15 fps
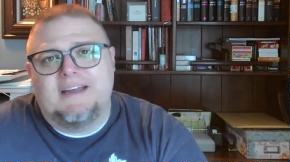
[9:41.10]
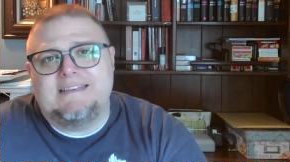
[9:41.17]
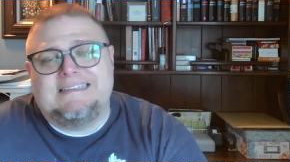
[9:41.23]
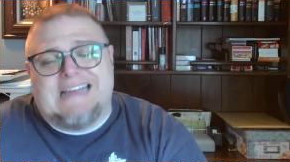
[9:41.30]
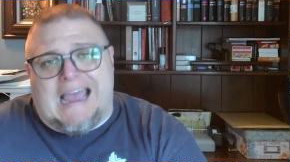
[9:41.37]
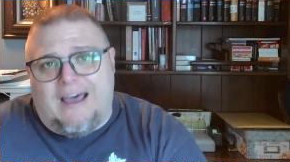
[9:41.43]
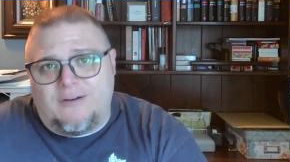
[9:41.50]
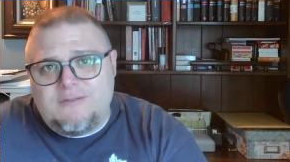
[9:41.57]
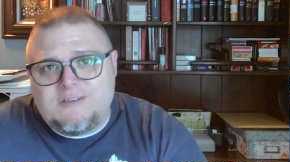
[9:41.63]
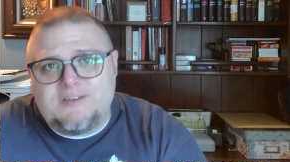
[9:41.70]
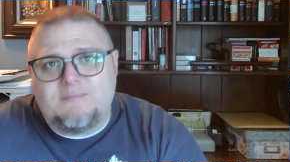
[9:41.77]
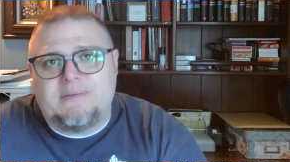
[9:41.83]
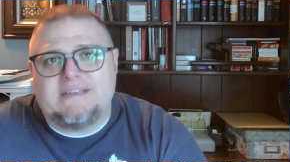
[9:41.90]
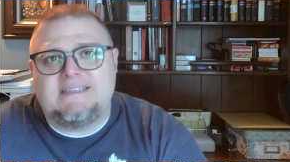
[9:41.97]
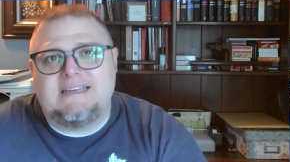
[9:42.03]
doubt,
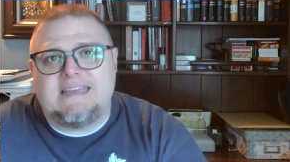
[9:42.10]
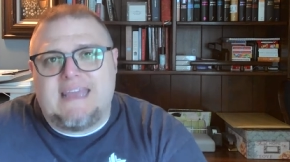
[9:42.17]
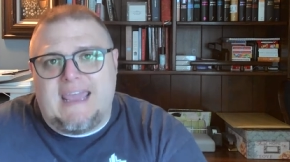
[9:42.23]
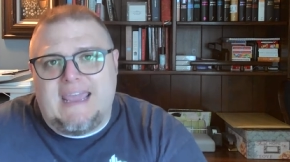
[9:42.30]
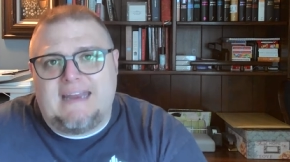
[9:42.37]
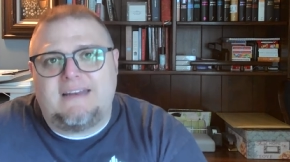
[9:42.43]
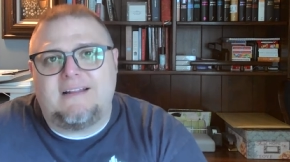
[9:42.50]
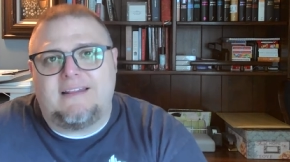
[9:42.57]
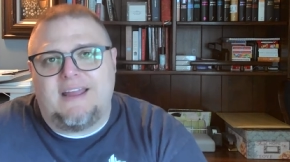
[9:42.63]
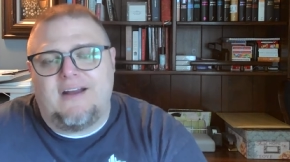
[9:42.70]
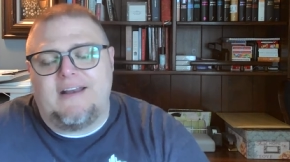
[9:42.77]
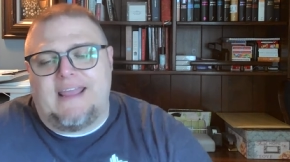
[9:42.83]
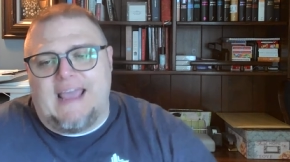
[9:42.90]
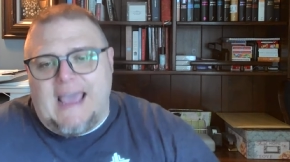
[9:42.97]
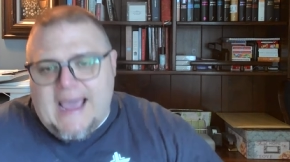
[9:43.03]
but to gain
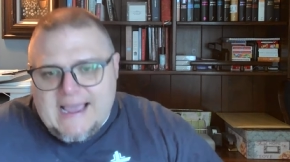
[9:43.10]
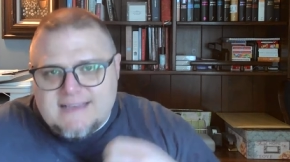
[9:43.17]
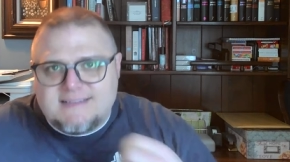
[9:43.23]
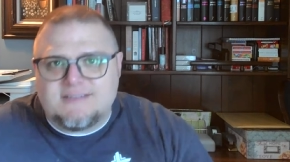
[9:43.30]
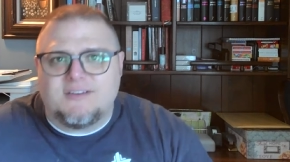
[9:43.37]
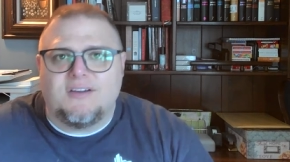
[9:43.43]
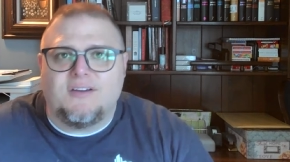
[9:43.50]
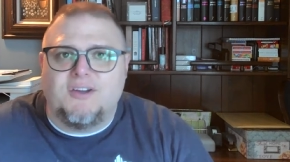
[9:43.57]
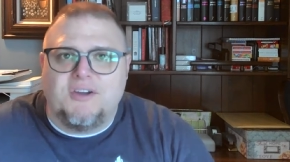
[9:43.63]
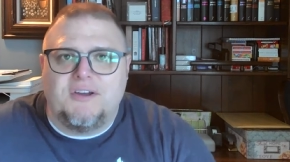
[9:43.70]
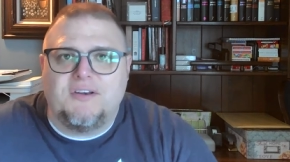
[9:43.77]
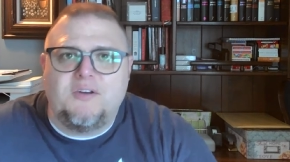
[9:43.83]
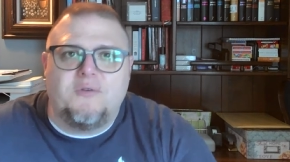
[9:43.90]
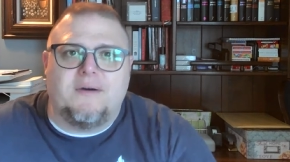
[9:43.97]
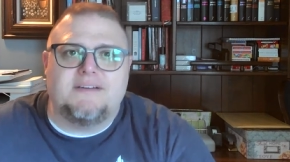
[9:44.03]
clarity. Ask
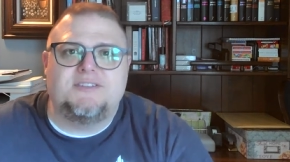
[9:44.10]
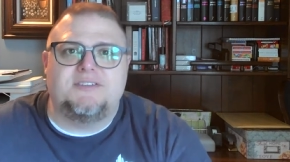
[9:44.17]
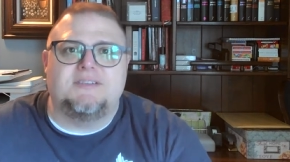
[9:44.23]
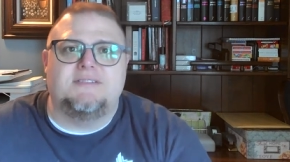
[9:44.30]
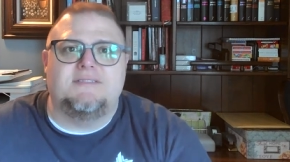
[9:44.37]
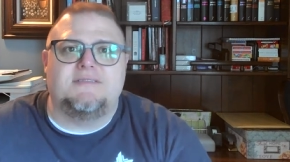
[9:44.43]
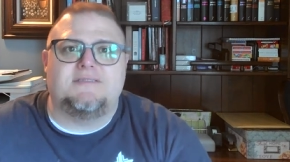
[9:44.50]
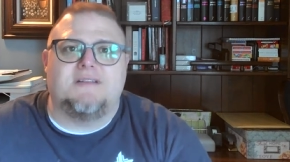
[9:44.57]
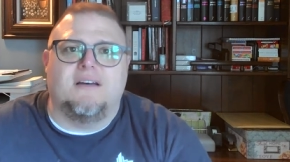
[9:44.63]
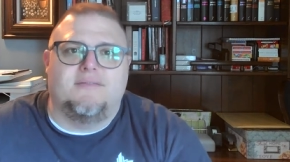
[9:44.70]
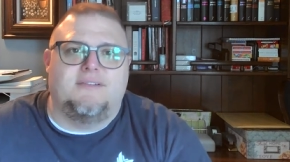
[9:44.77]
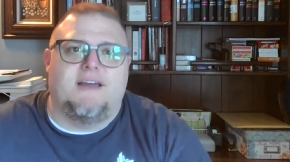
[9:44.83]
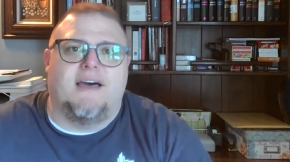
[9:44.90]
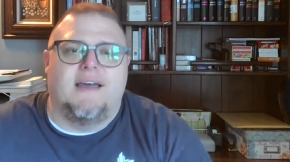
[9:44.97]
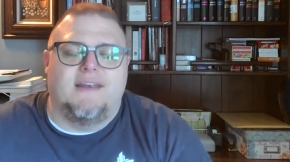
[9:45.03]
good questions of
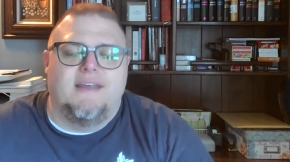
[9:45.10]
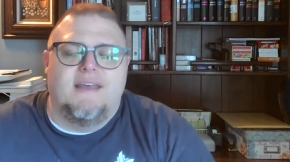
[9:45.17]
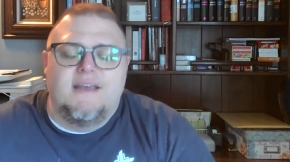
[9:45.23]
God.